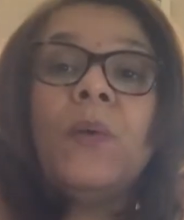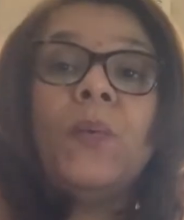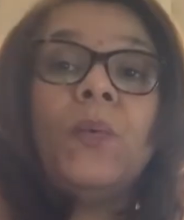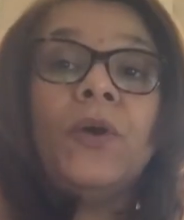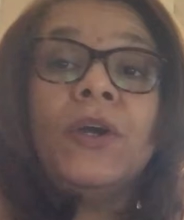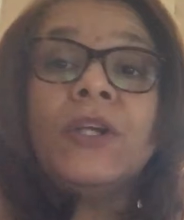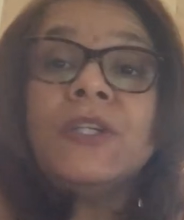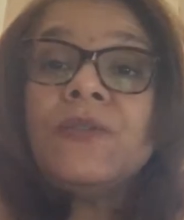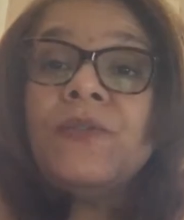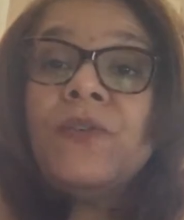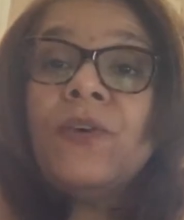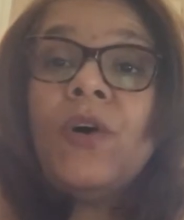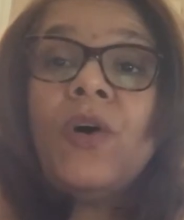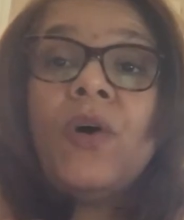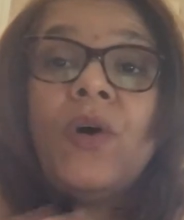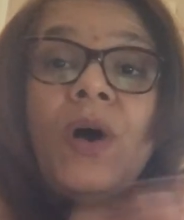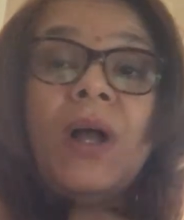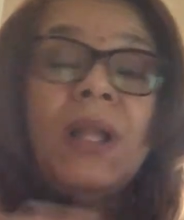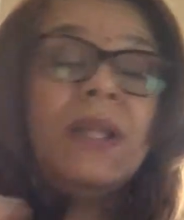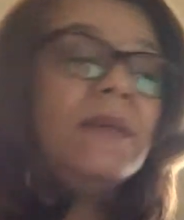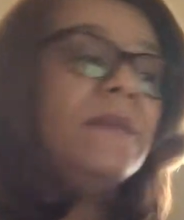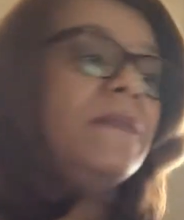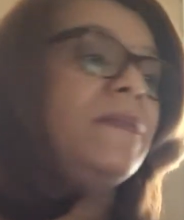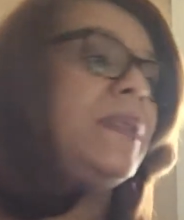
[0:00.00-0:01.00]
works for
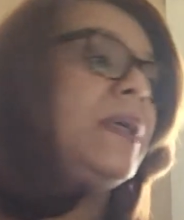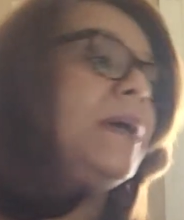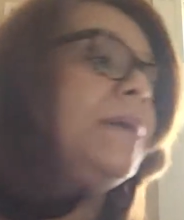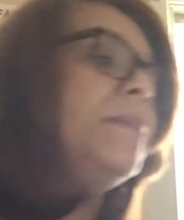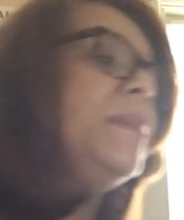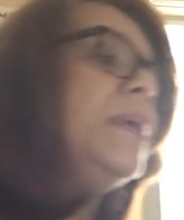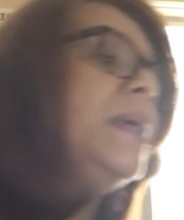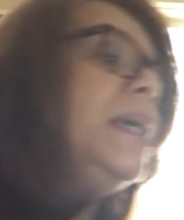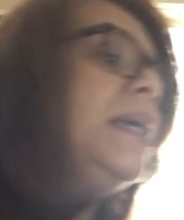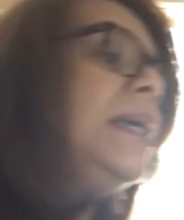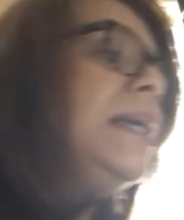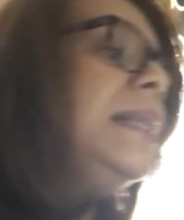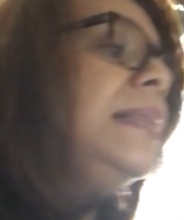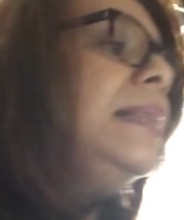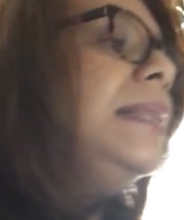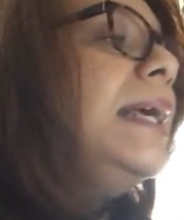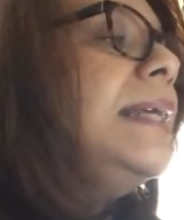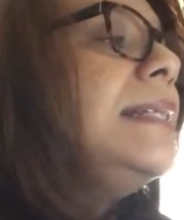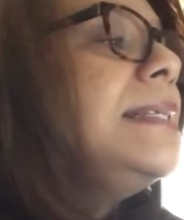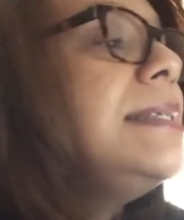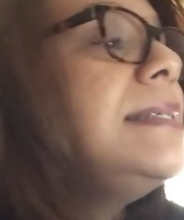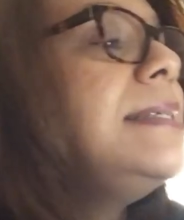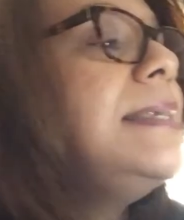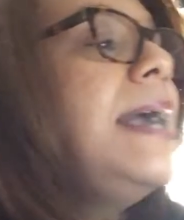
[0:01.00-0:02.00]
all of them.
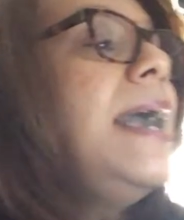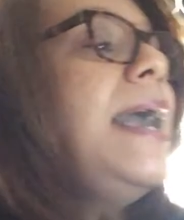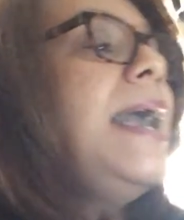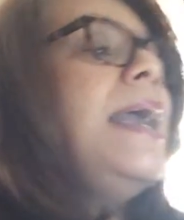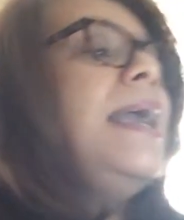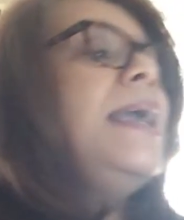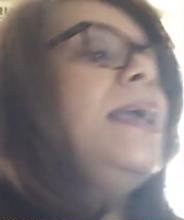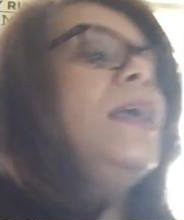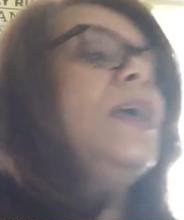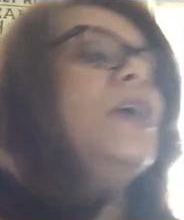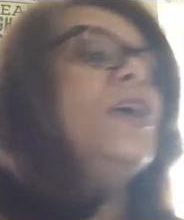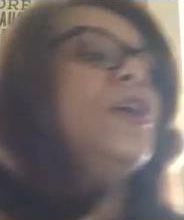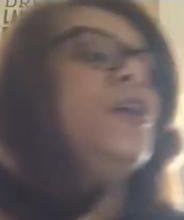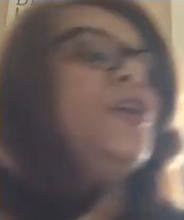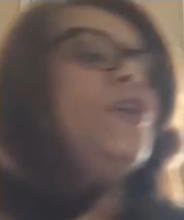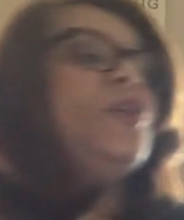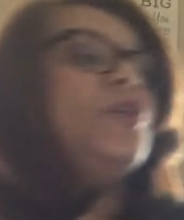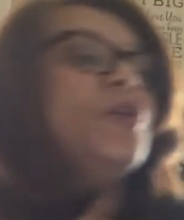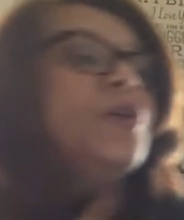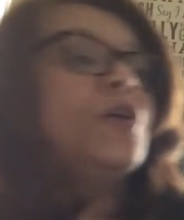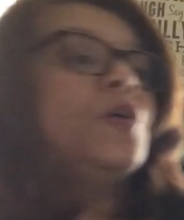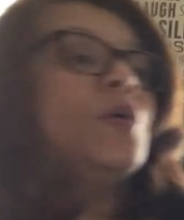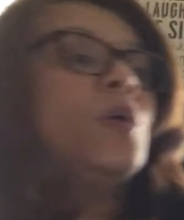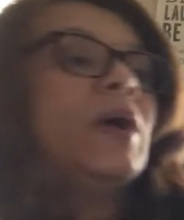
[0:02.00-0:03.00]
Let's say
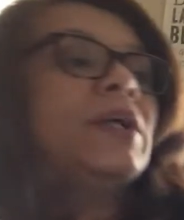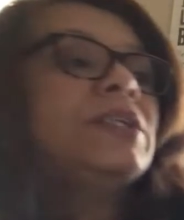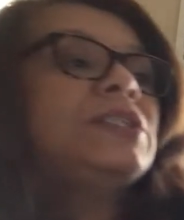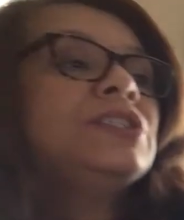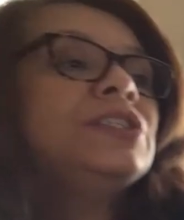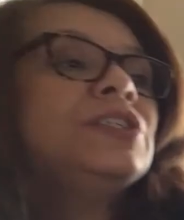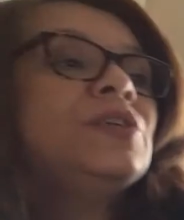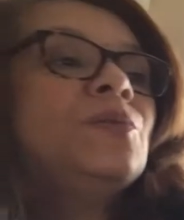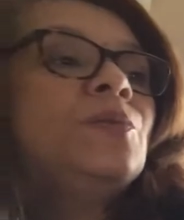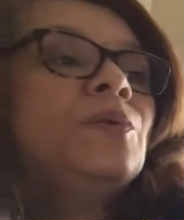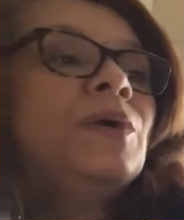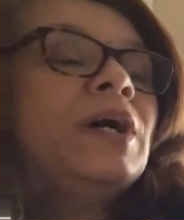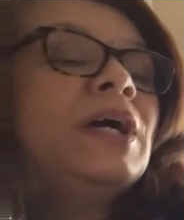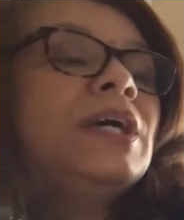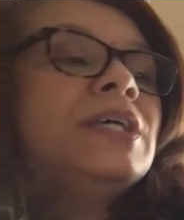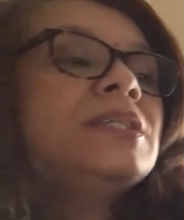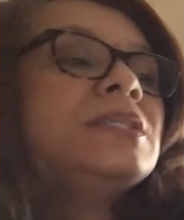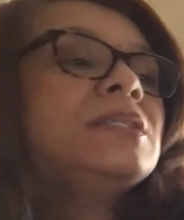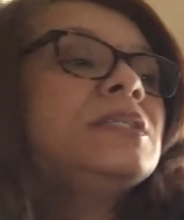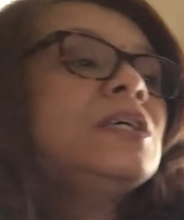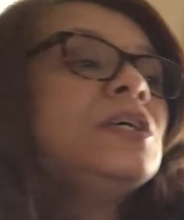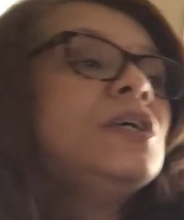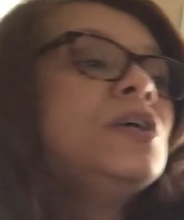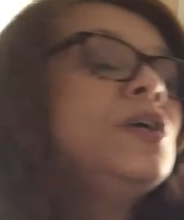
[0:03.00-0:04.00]
your question was